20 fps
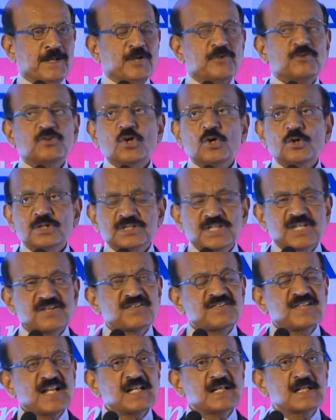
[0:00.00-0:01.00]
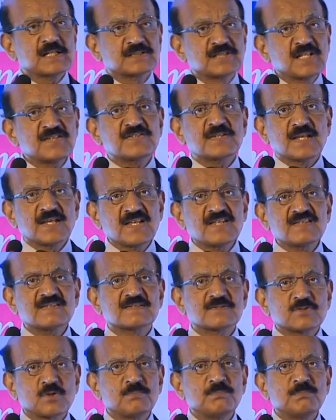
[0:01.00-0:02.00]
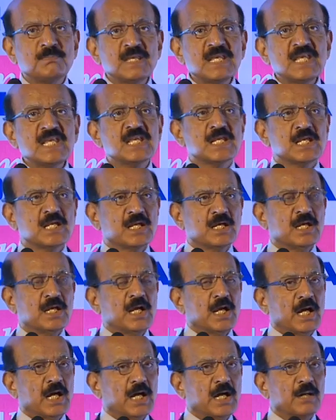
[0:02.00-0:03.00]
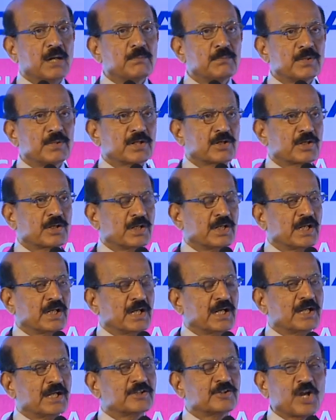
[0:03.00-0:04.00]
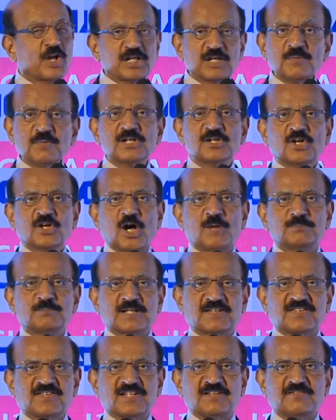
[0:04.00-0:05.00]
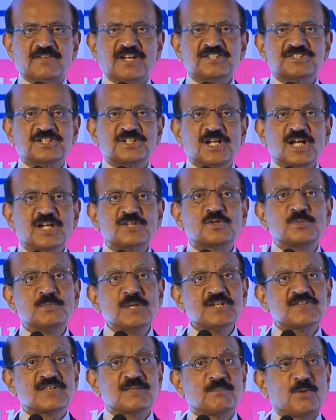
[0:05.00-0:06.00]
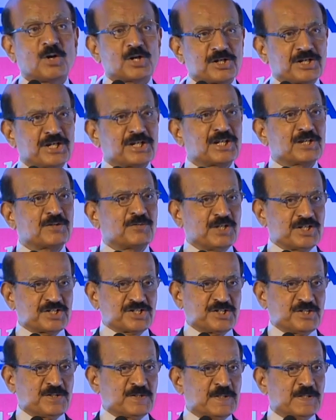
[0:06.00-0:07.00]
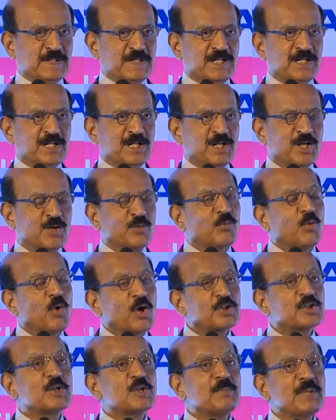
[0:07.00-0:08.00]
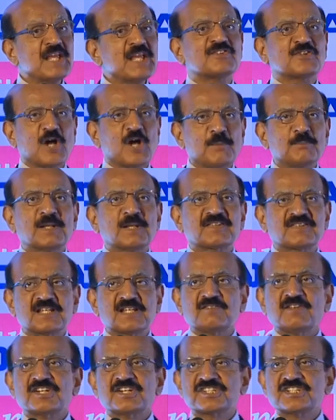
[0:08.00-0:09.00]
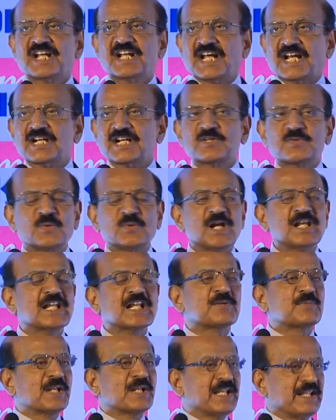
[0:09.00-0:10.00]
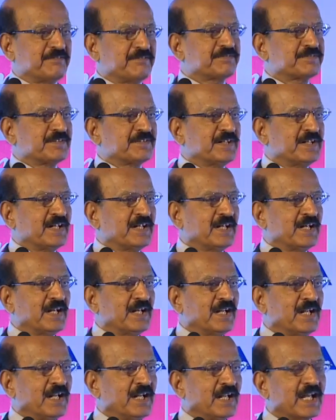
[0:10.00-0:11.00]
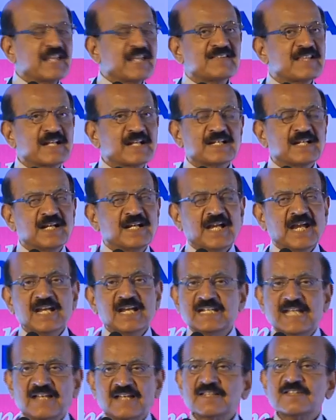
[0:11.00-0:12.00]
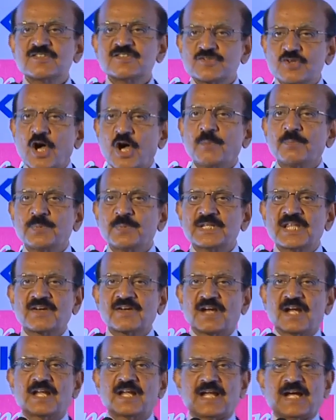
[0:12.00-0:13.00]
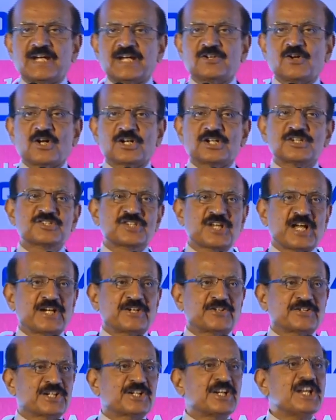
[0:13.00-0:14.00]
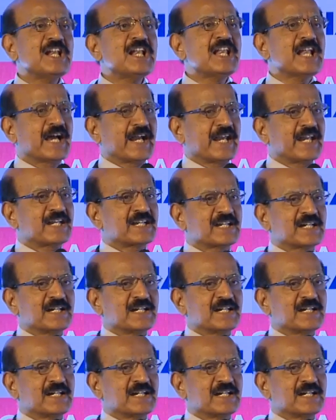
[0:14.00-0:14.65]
So the result, this is to me, not even complex innovation. To me, it's a moderate innovation. What to me is complex innovation in the current world that we live is that it doesn't stop with the red light, orange light, or the green light,